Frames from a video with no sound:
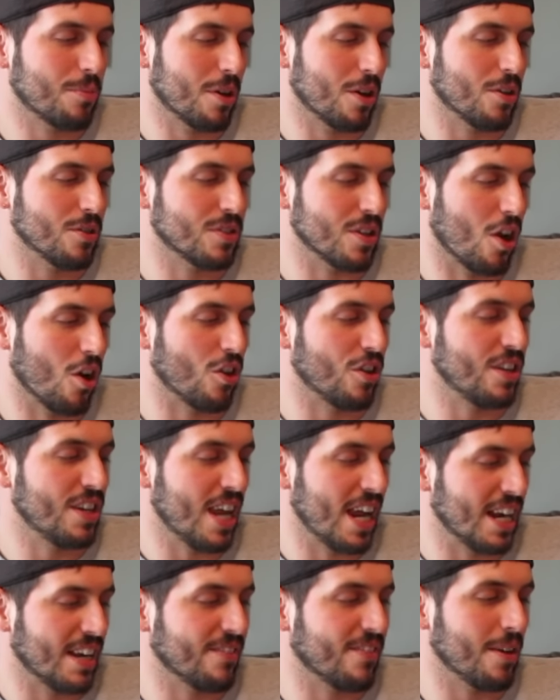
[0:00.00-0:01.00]
Burrows' on
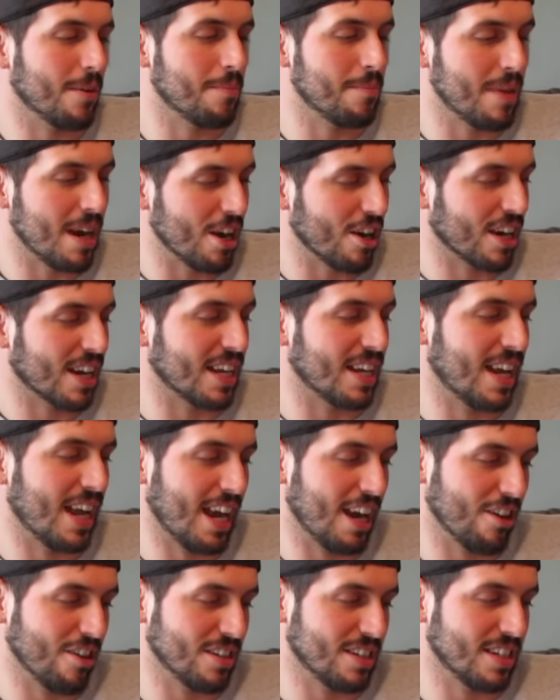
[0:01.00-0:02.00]
Native American
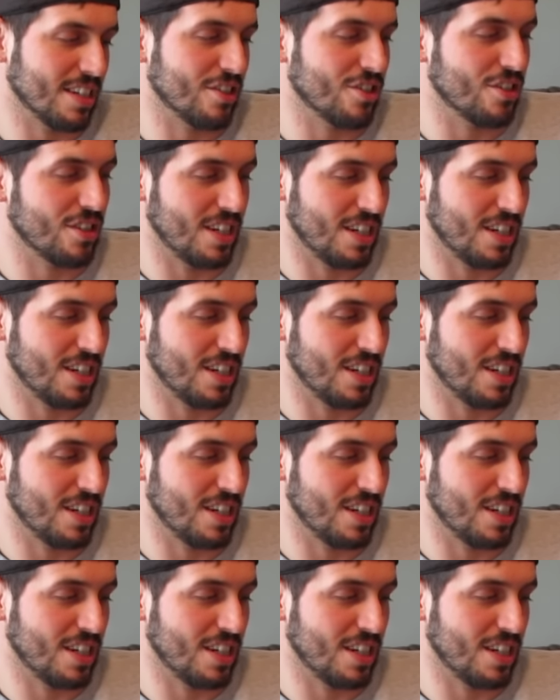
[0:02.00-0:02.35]
heritage.